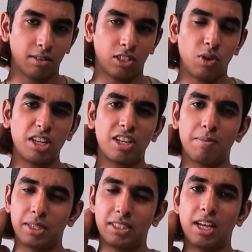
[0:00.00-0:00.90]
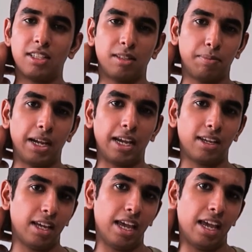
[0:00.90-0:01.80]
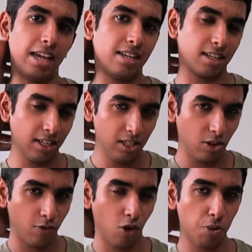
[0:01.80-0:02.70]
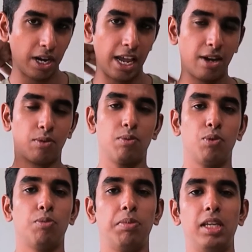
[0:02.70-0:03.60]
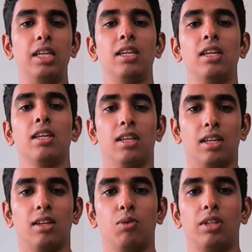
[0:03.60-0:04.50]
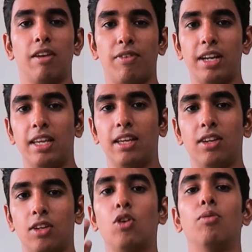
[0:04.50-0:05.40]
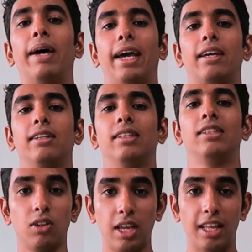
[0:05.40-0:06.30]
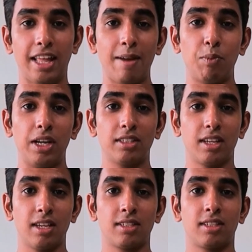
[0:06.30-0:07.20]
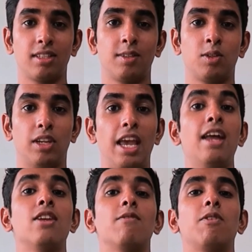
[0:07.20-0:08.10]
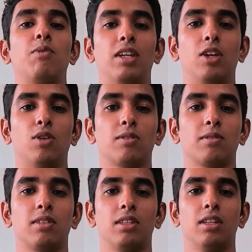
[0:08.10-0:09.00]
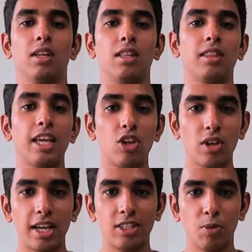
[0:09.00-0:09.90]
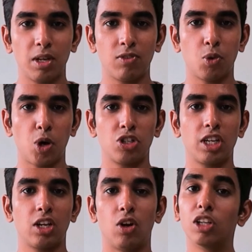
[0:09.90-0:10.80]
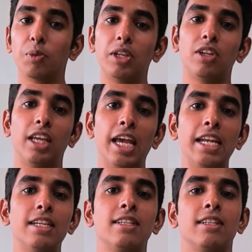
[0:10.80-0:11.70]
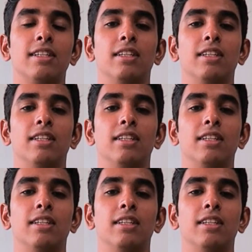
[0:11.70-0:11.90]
stretch and massage the back, and your forward head would definitely go back. Okay, that brings us to the end of the video. Thank you guys so much for watching all the way to the end.